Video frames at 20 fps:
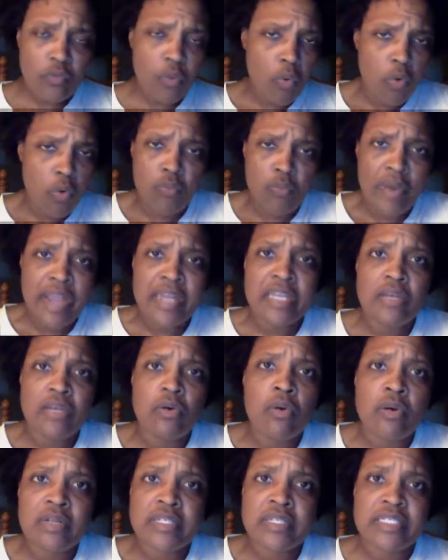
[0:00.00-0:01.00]
or Randy
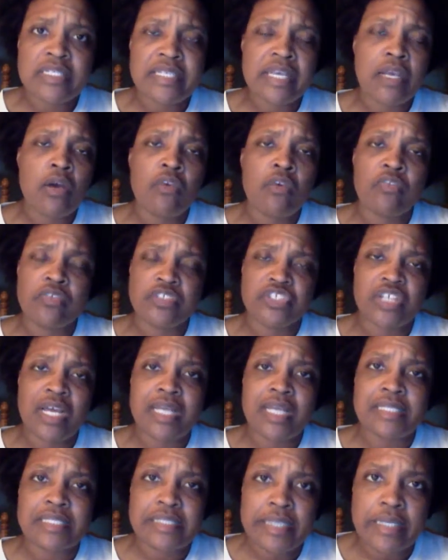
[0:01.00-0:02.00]
Orton to take over
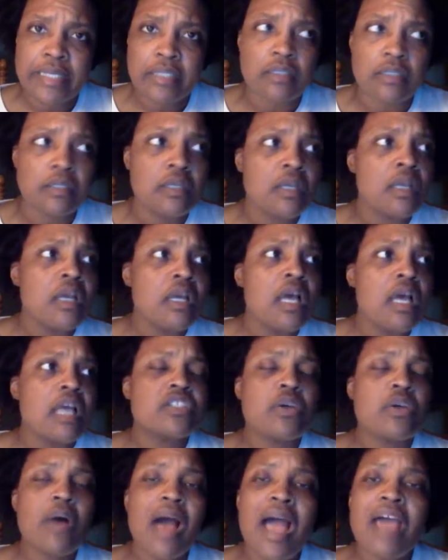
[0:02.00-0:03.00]
John Cena.
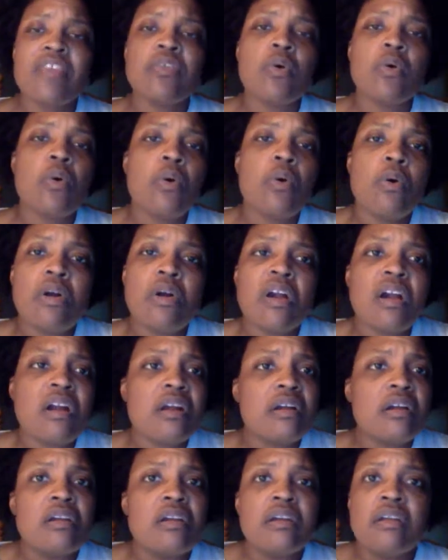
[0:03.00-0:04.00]
So either
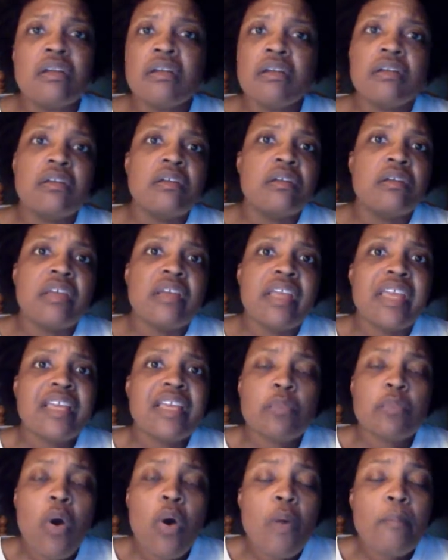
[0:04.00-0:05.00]
or,
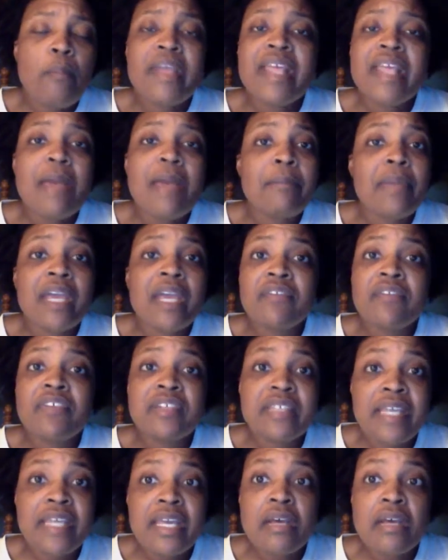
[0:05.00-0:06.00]
it won't be that big of a
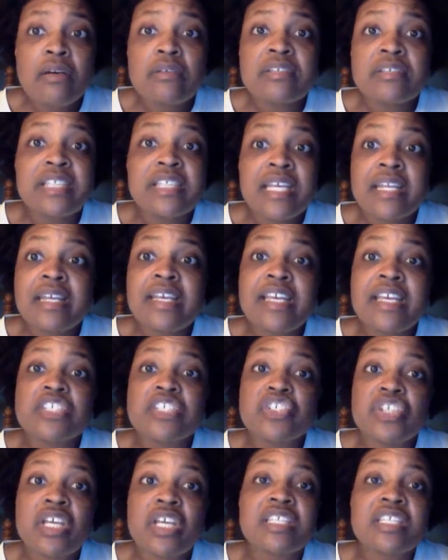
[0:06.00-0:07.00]
deal. Cena is
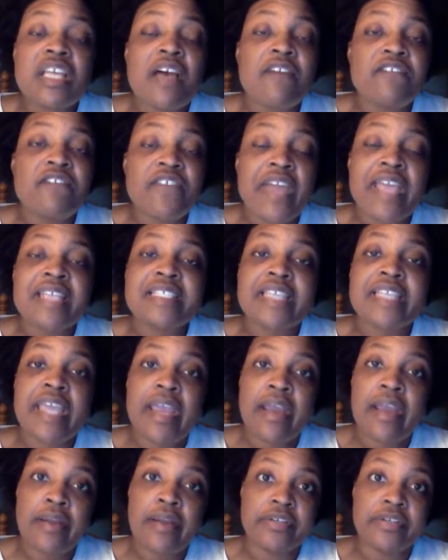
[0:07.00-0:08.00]
just a face
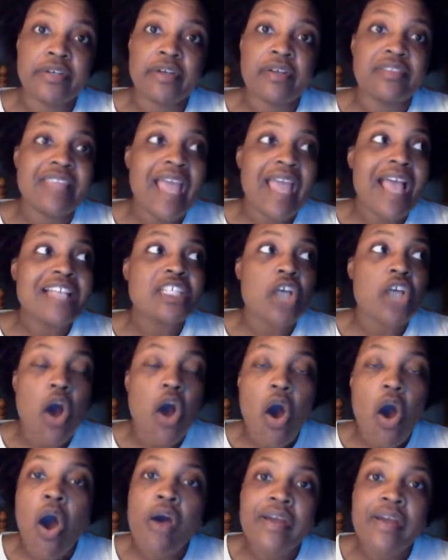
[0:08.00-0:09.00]
character. That's
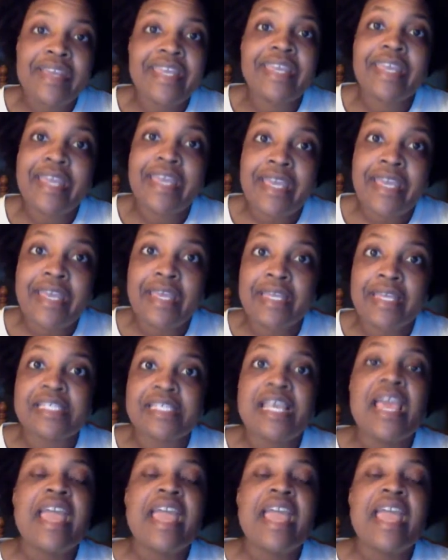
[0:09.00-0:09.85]
all he is.